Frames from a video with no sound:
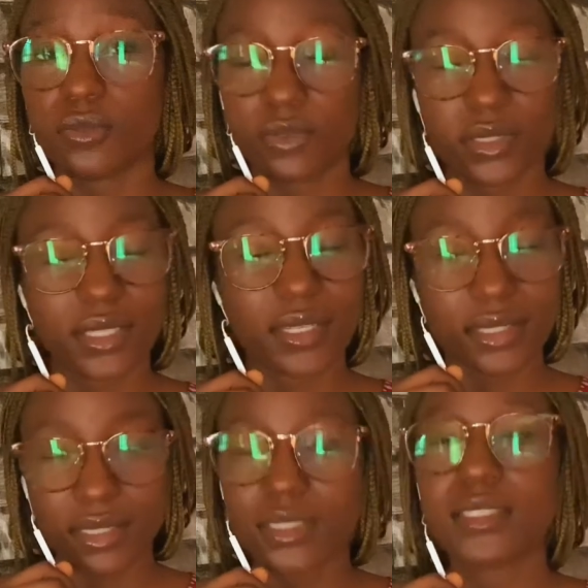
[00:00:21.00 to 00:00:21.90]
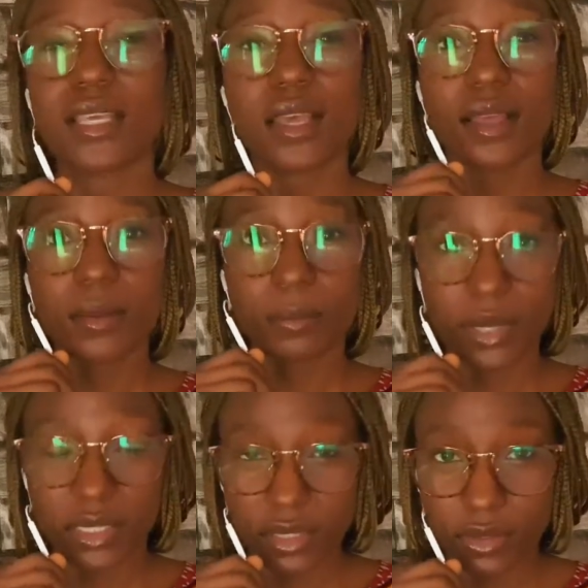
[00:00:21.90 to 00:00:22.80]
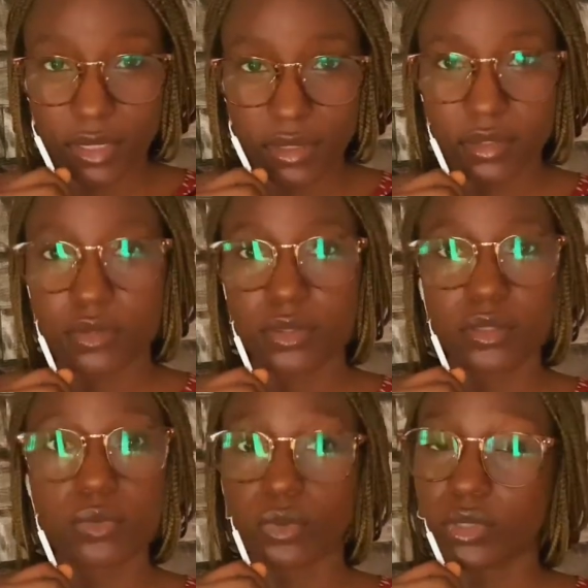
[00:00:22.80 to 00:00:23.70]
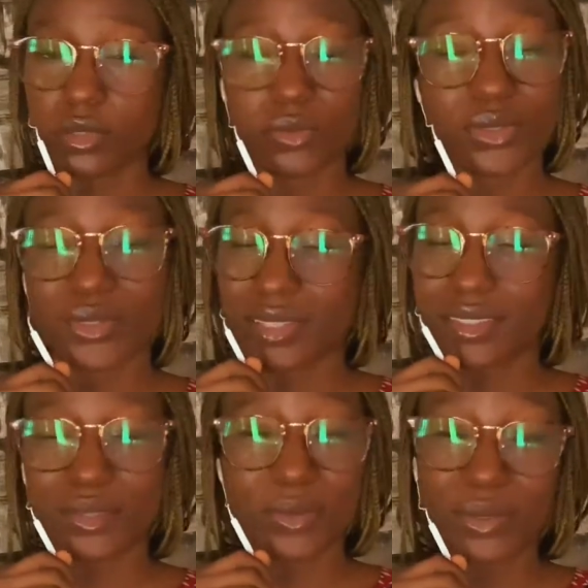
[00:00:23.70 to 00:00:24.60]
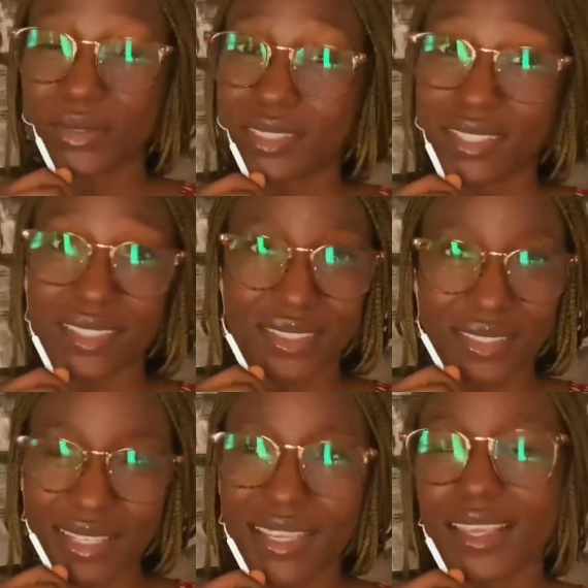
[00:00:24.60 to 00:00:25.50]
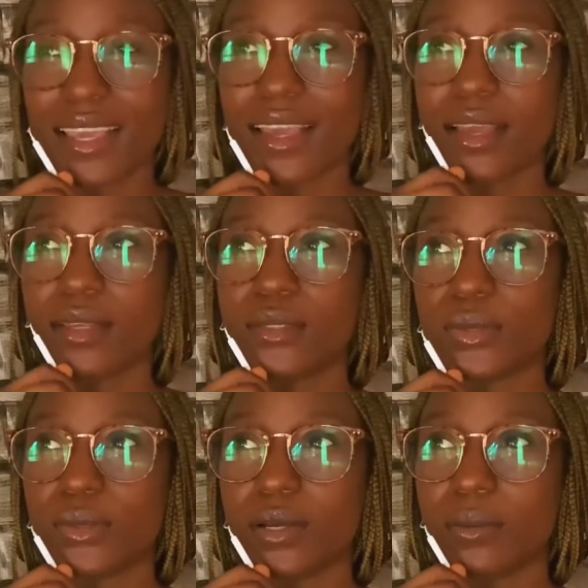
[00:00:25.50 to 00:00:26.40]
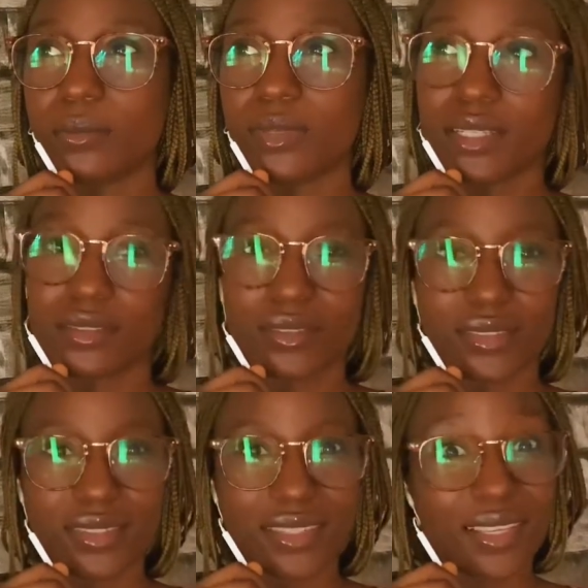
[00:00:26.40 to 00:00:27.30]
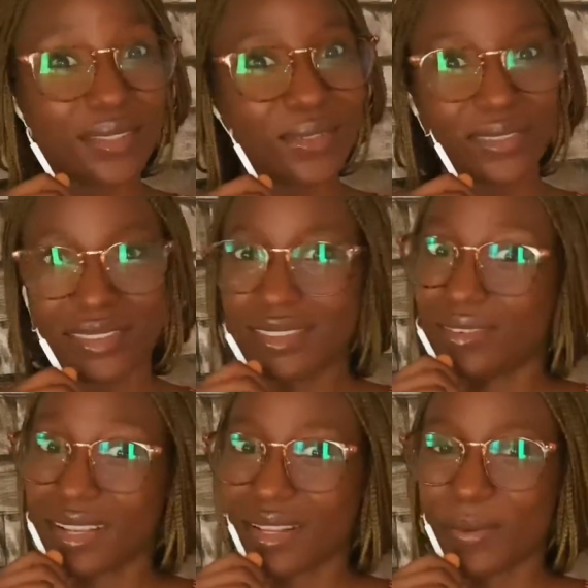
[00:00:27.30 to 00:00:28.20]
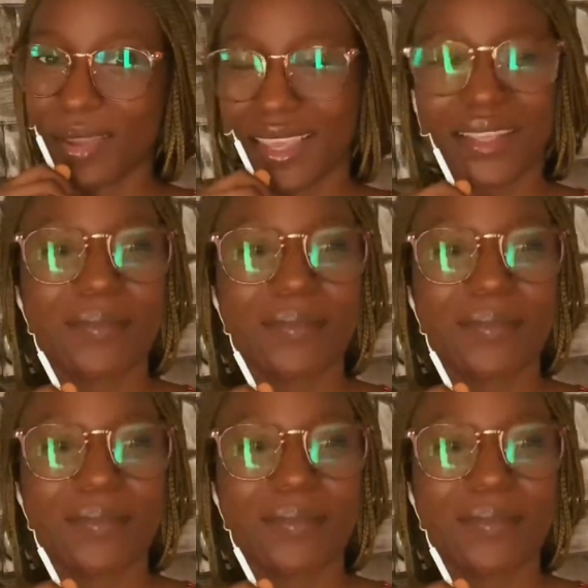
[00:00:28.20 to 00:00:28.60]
first, and this particular series won the vote, so that is why you're seeing it today. So let us get on right away.